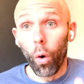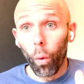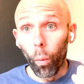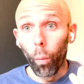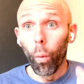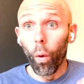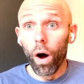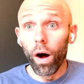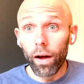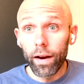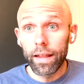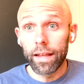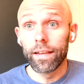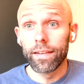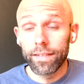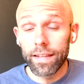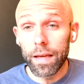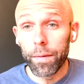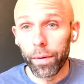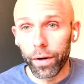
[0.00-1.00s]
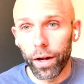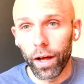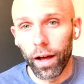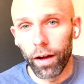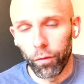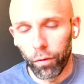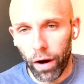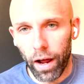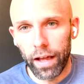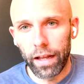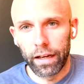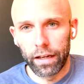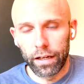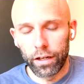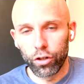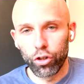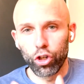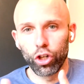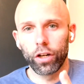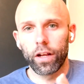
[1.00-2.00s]
what is EBITDA, right? And
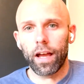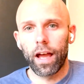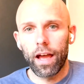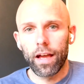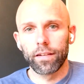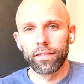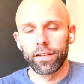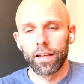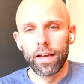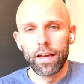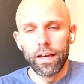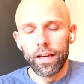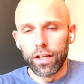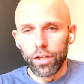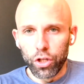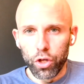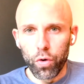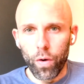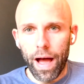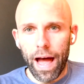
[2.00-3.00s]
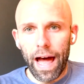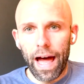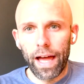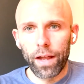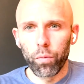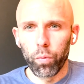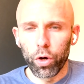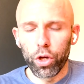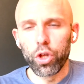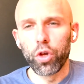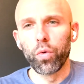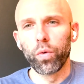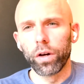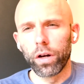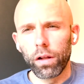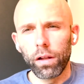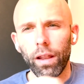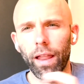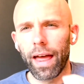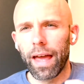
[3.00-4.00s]
in your case, you had what you
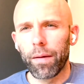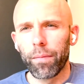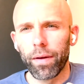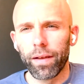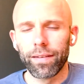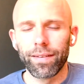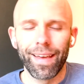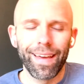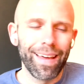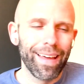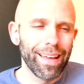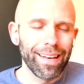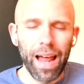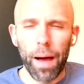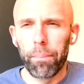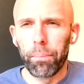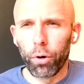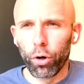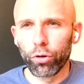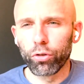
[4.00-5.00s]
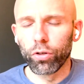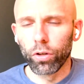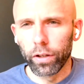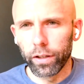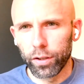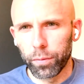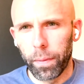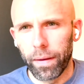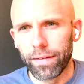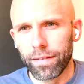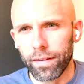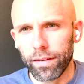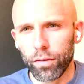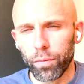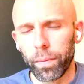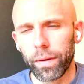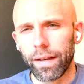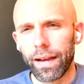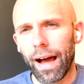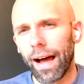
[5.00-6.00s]
would claim as not personal
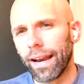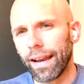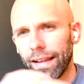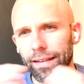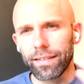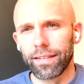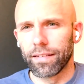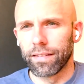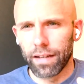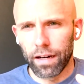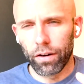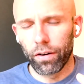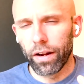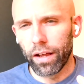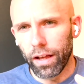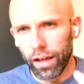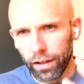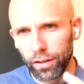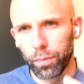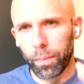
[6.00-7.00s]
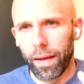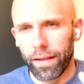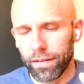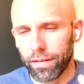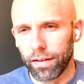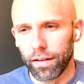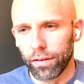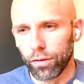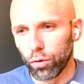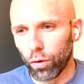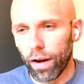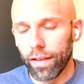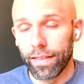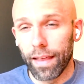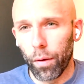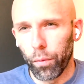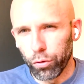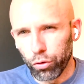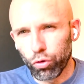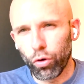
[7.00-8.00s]
expenses, but non-necessary expenses, right?
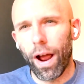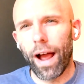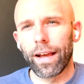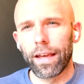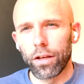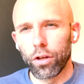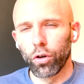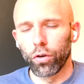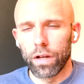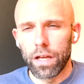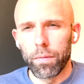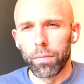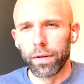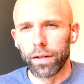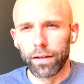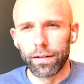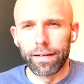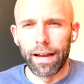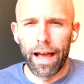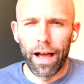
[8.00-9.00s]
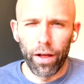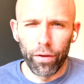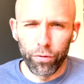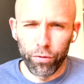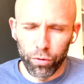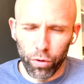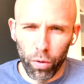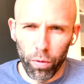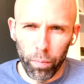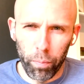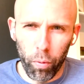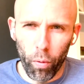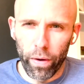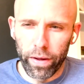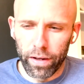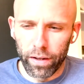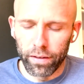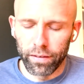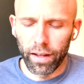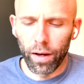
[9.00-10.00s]
That was dragging your EBITDA down. So the
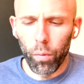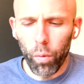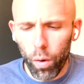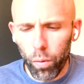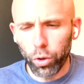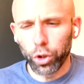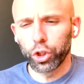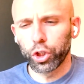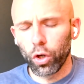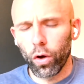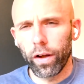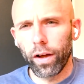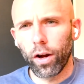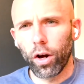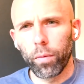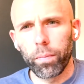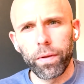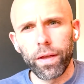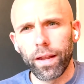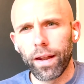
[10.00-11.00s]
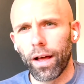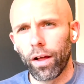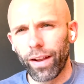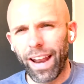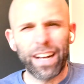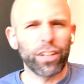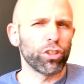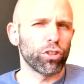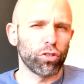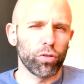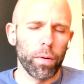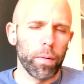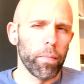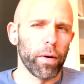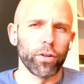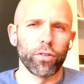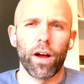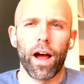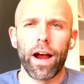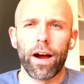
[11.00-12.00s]
point is, like, what we're showing on our P&L, it actually should be
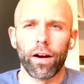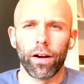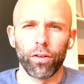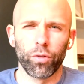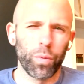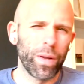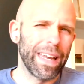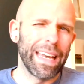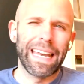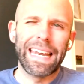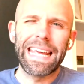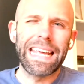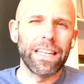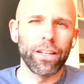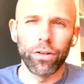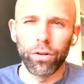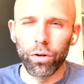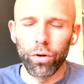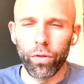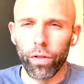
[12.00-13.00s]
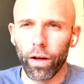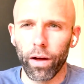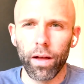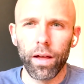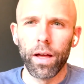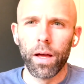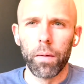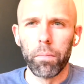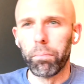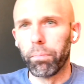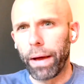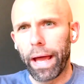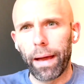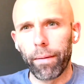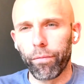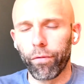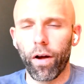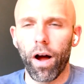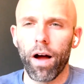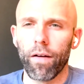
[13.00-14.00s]
much higher because we didn't need to do the
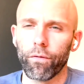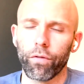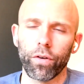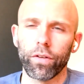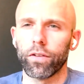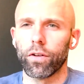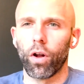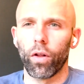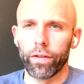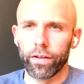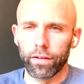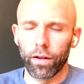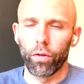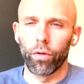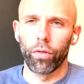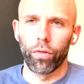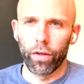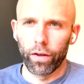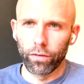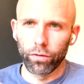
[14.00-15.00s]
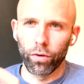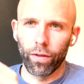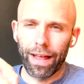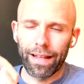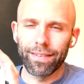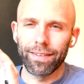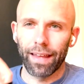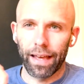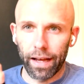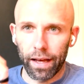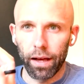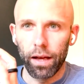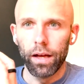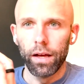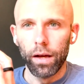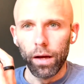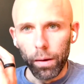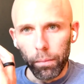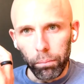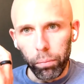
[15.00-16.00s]
Banff conference and all these other things. So that's like
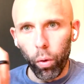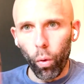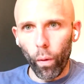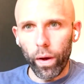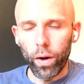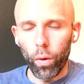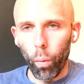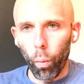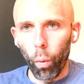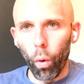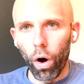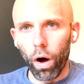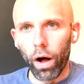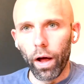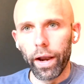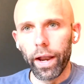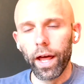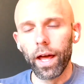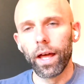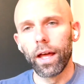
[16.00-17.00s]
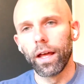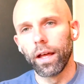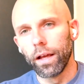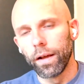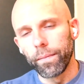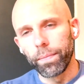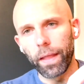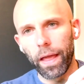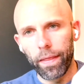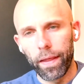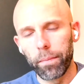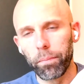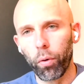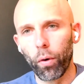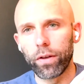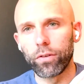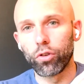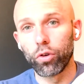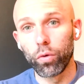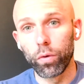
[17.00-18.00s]
point one. And then
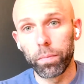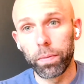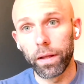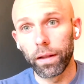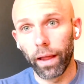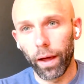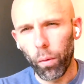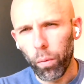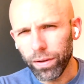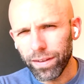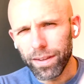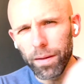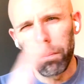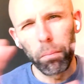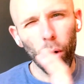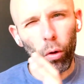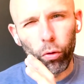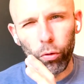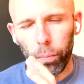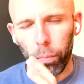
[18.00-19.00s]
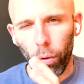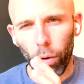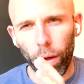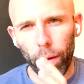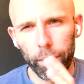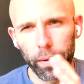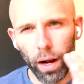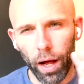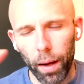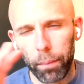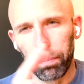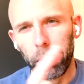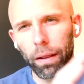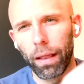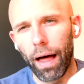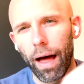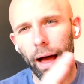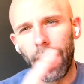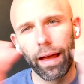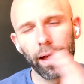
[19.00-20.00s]
point two would be like, what's the multiple I'm going to
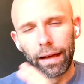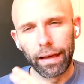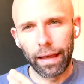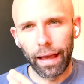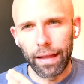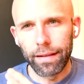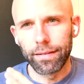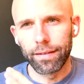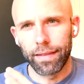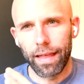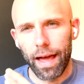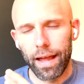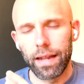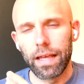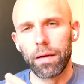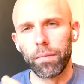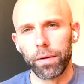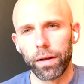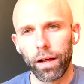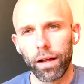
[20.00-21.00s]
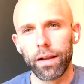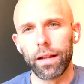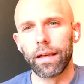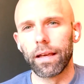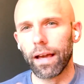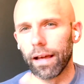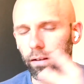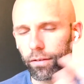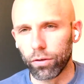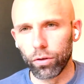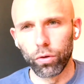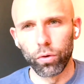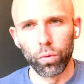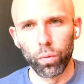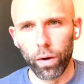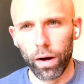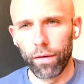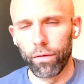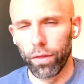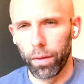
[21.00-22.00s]
apply against that EBITDA to get to
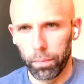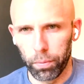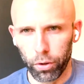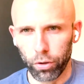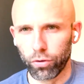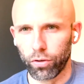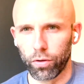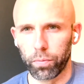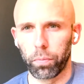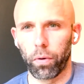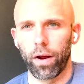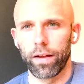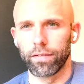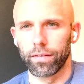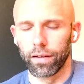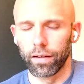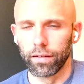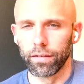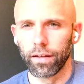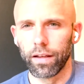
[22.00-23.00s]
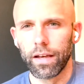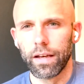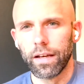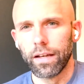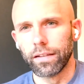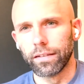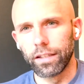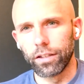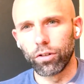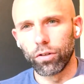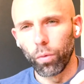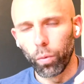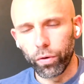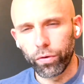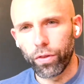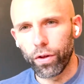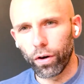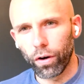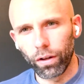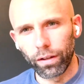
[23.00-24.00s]
whatever the purchase price is?
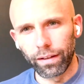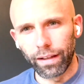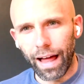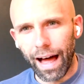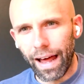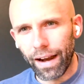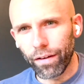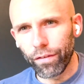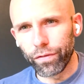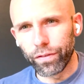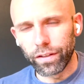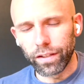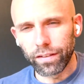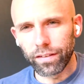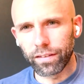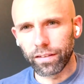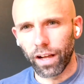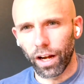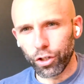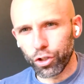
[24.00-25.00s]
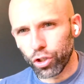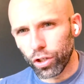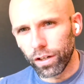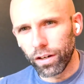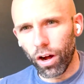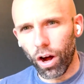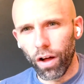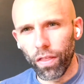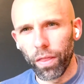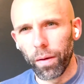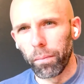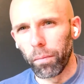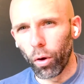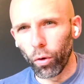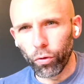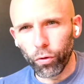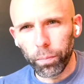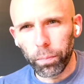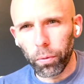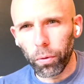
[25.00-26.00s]
Was there a lot of discussion on the
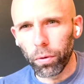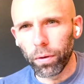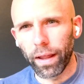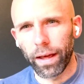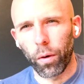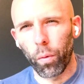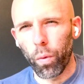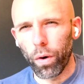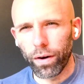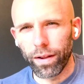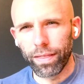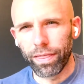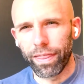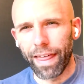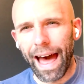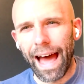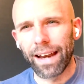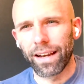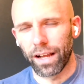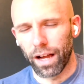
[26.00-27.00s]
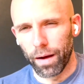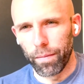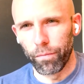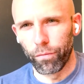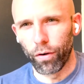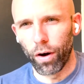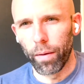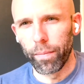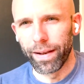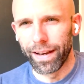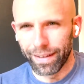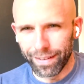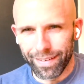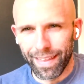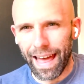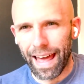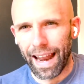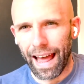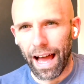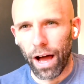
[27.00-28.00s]
multiple? Like, where did that come from? And is
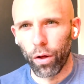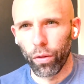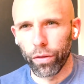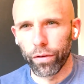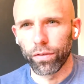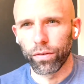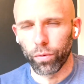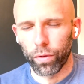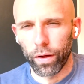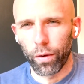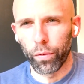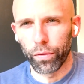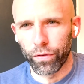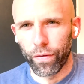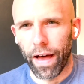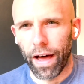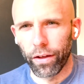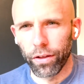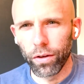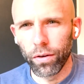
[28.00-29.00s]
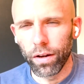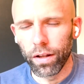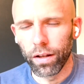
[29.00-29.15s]
that how this thing was valued?